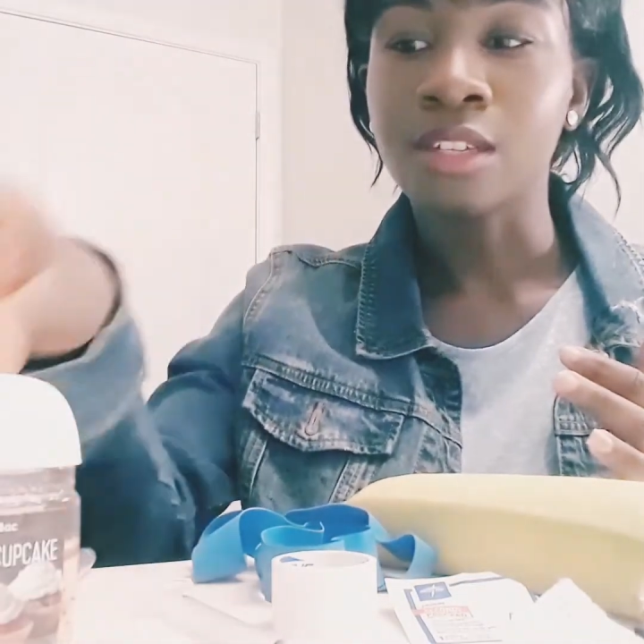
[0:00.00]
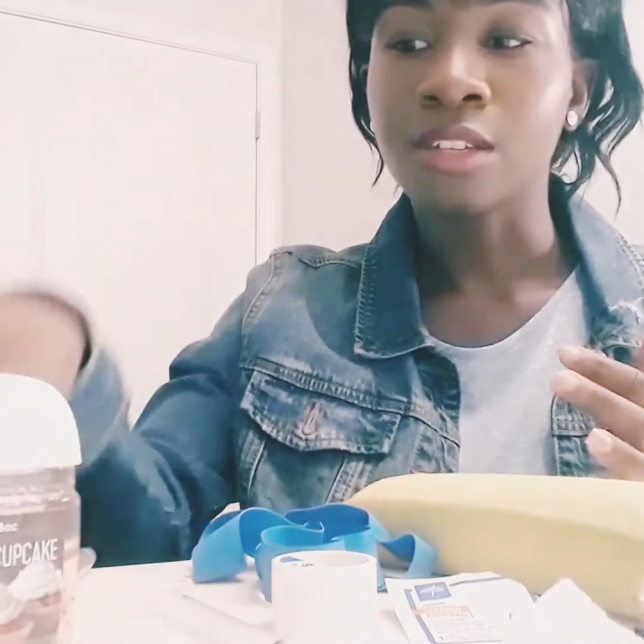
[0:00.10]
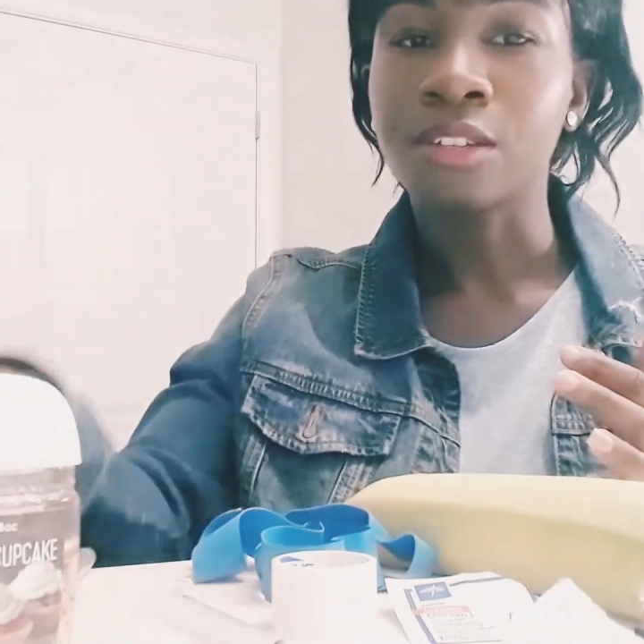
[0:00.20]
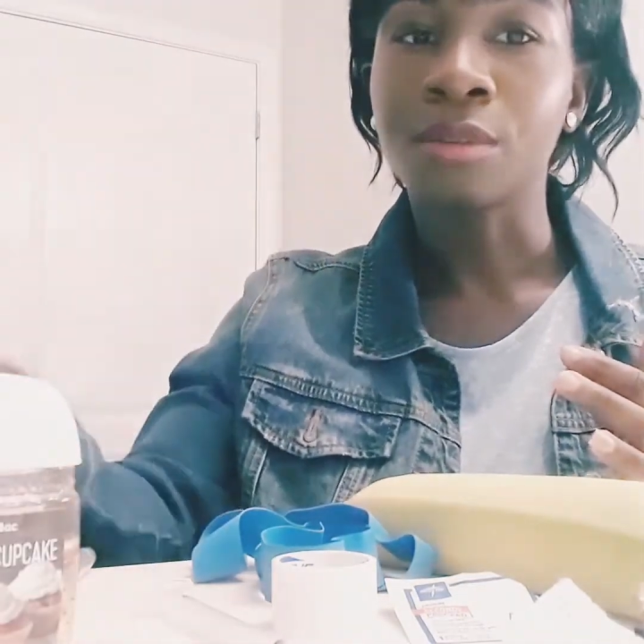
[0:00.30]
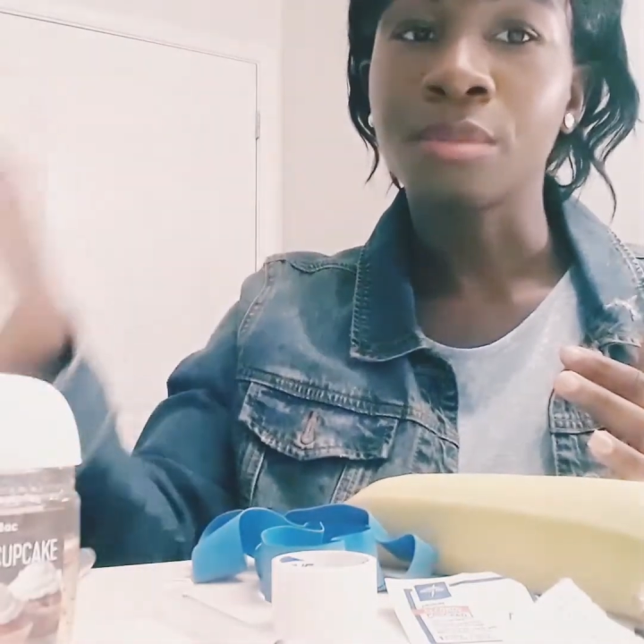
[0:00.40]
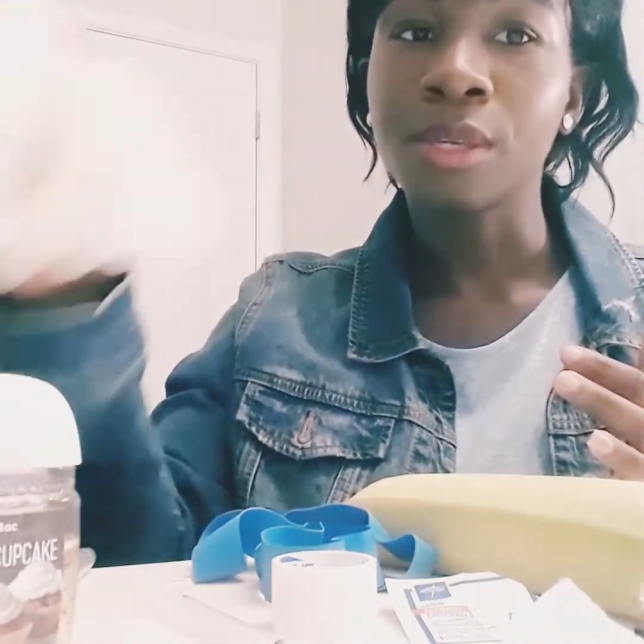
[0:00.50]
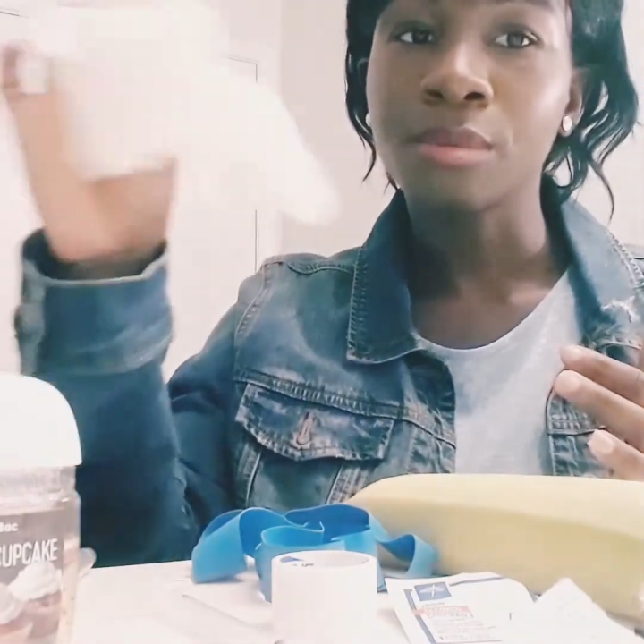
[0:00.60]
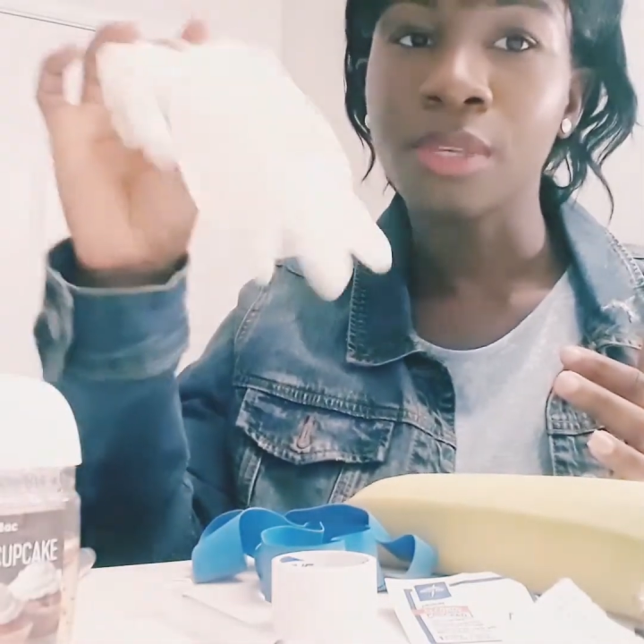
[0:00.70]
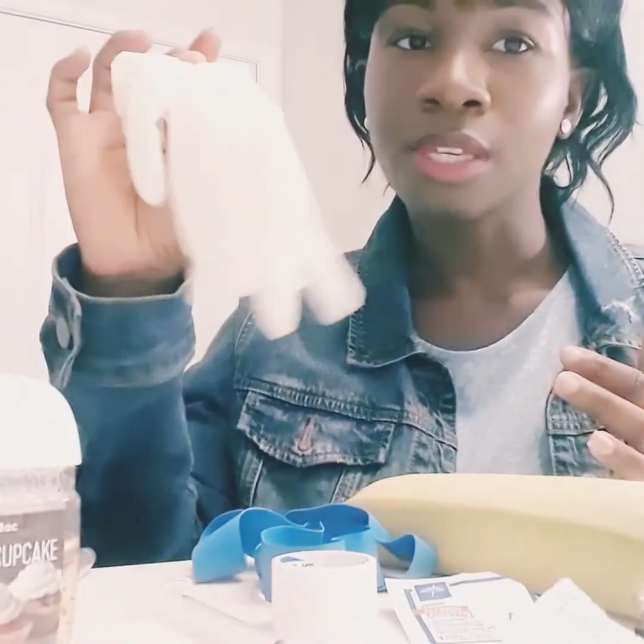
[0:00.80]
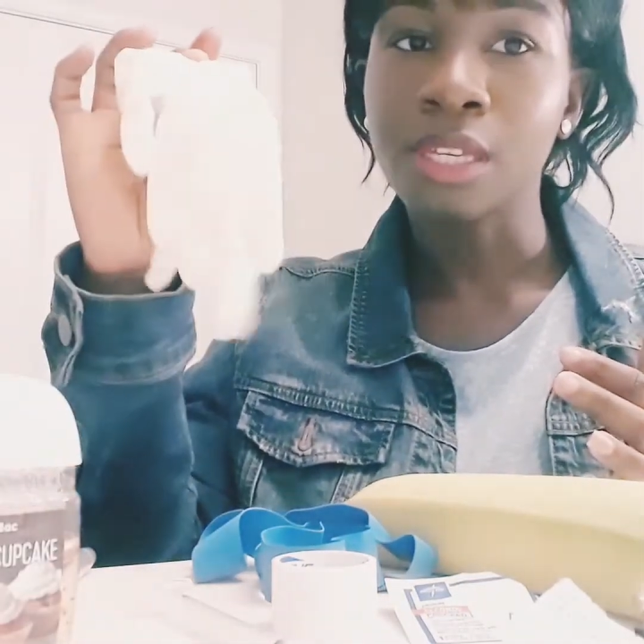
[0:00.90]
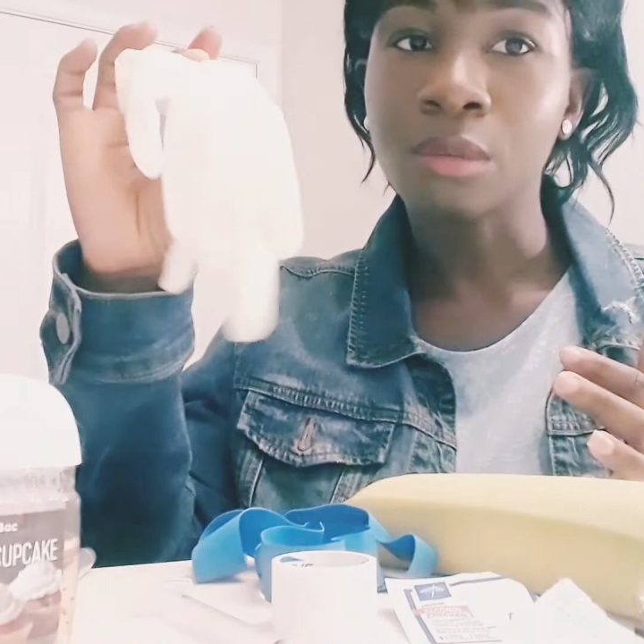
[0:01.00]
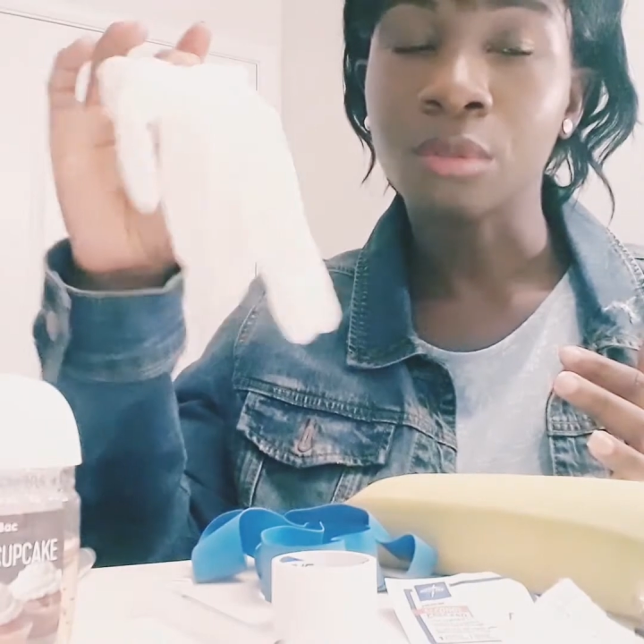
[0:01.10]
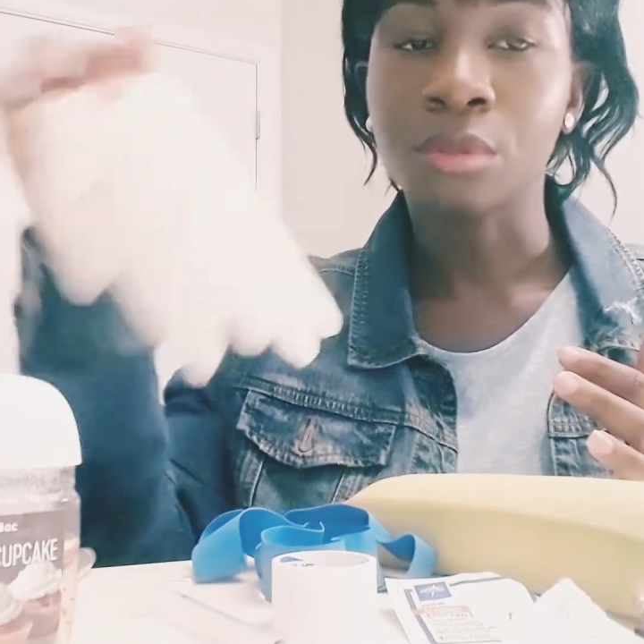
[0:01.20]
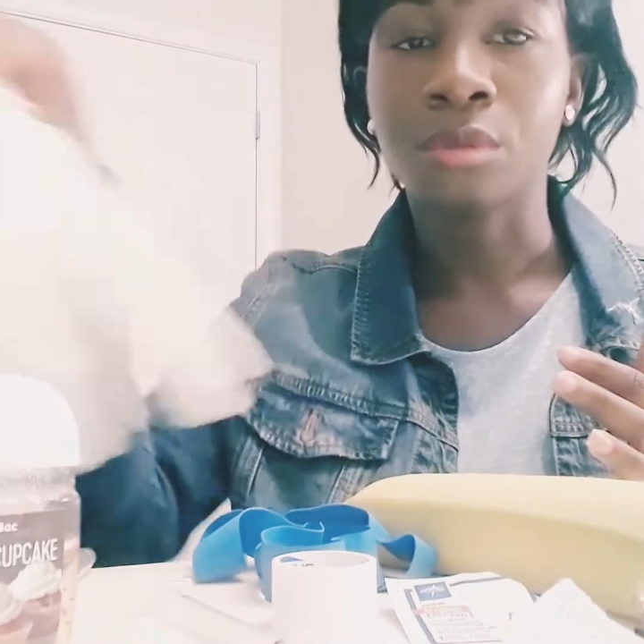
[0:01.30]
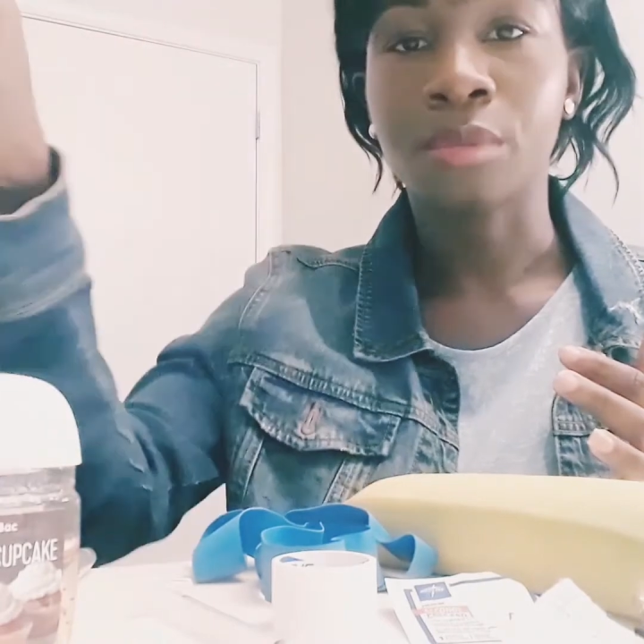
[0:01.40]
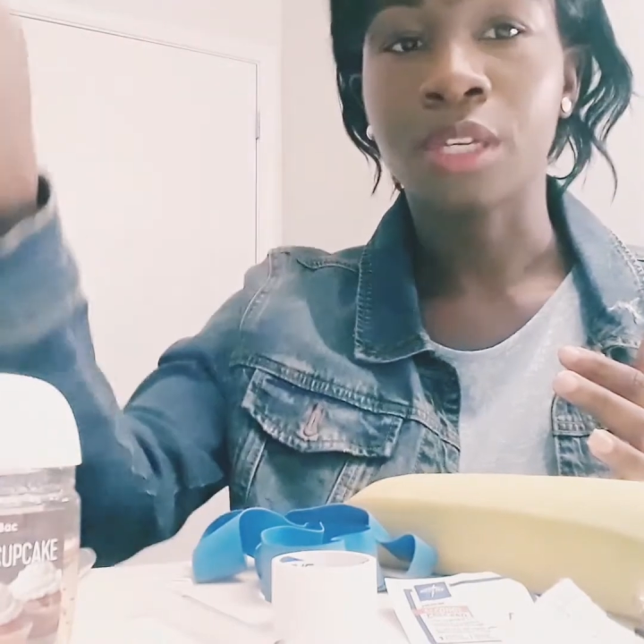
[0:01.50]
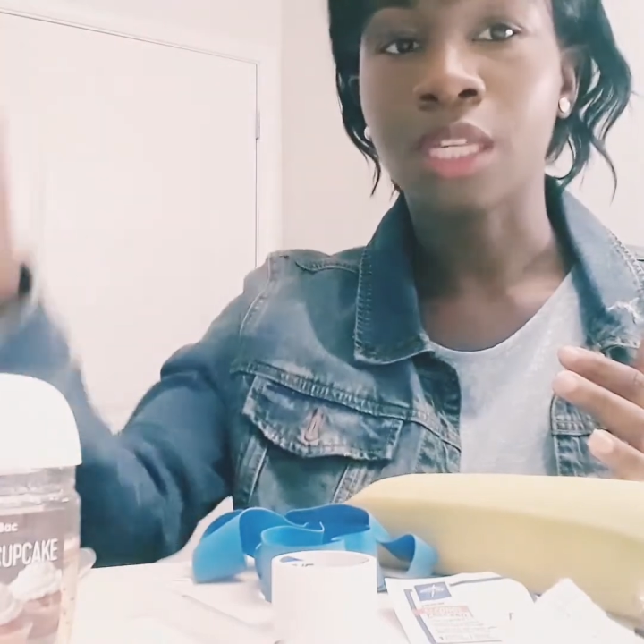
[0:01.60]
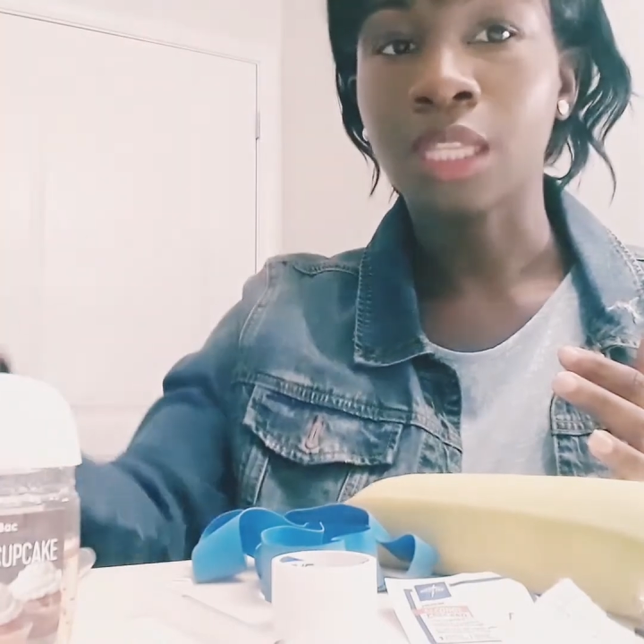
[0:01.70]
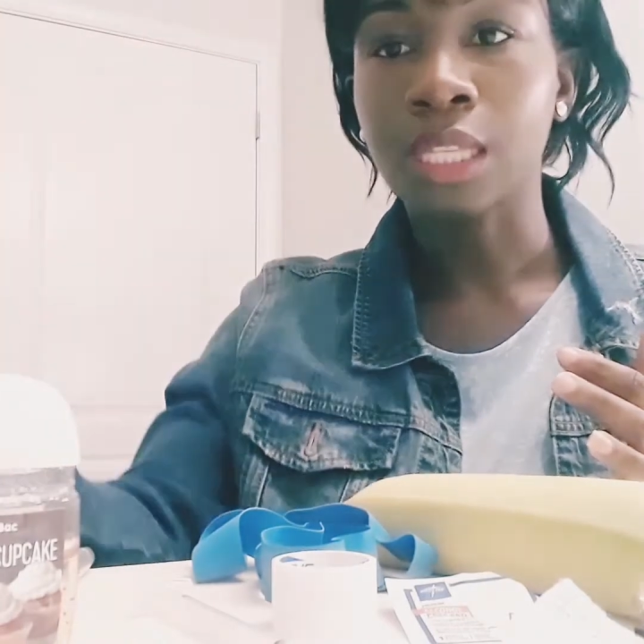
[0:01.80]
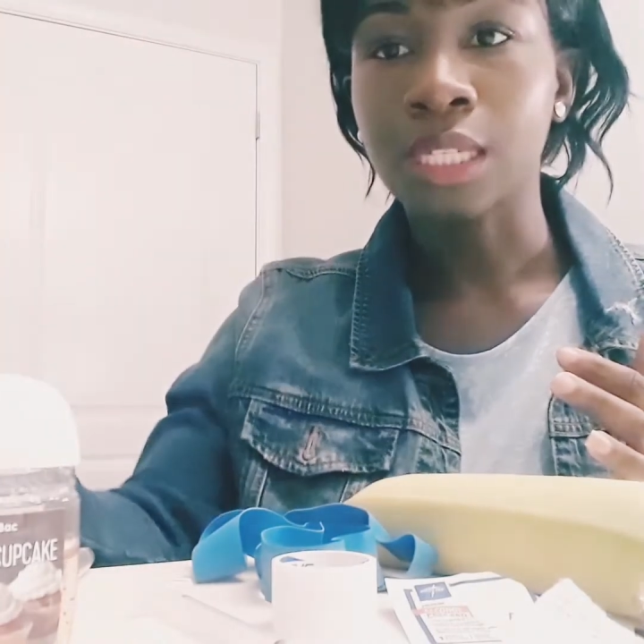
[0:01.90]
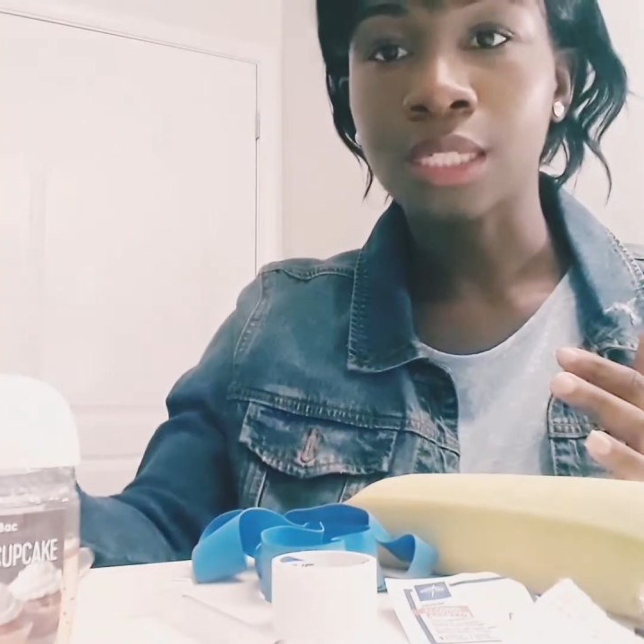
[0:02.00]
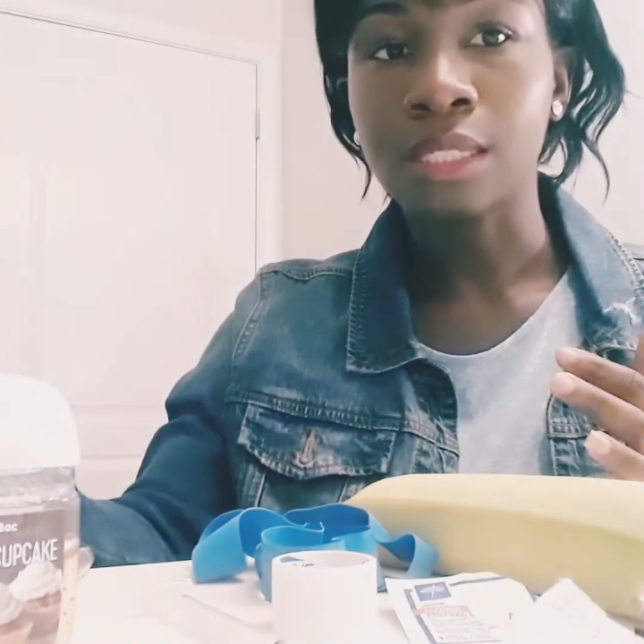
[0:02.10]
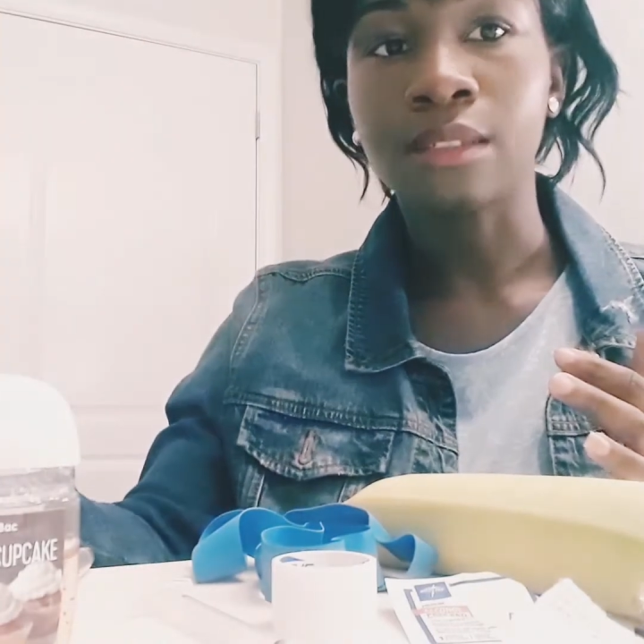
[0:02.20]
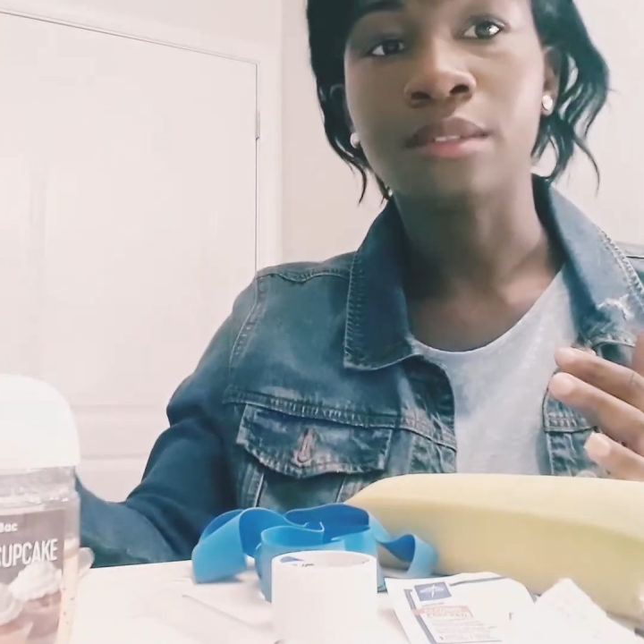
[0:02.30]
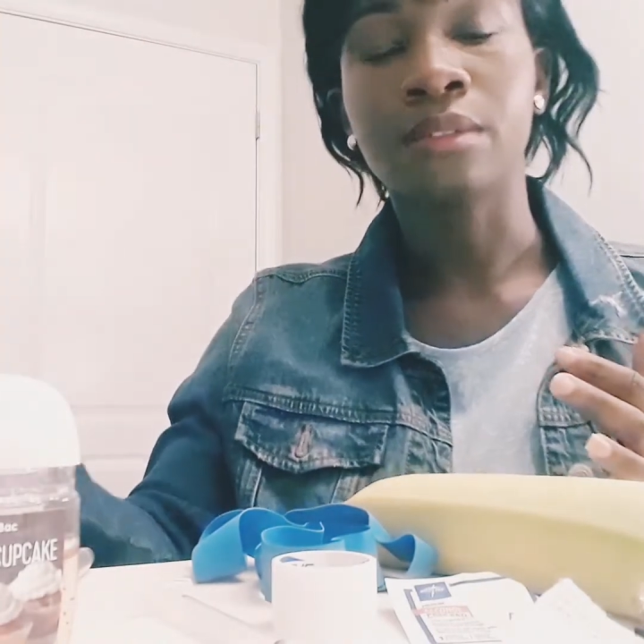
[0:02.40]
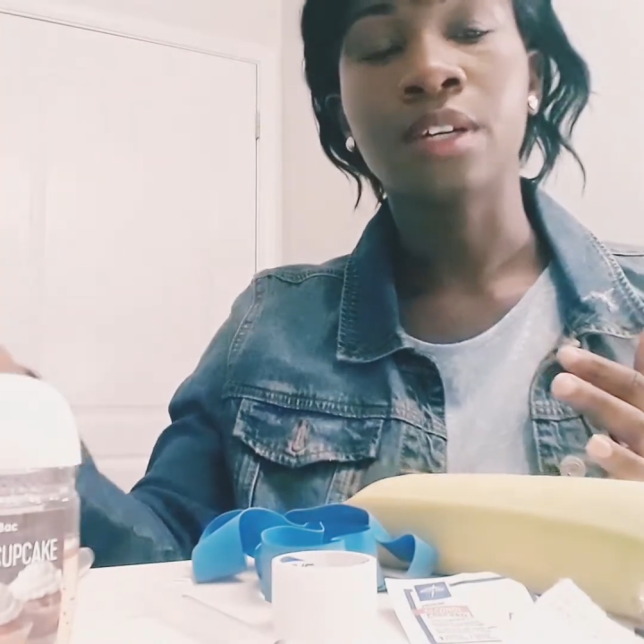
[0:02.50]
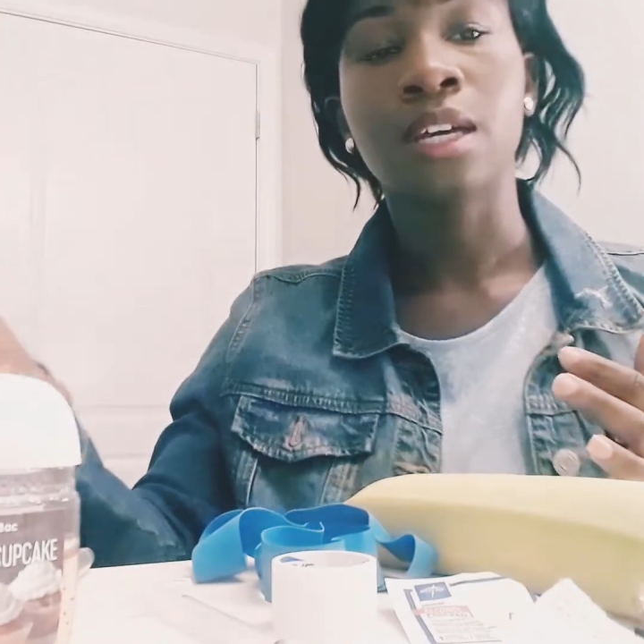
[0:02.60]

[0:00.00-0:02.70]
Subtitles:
you need PPE, which would be gloves,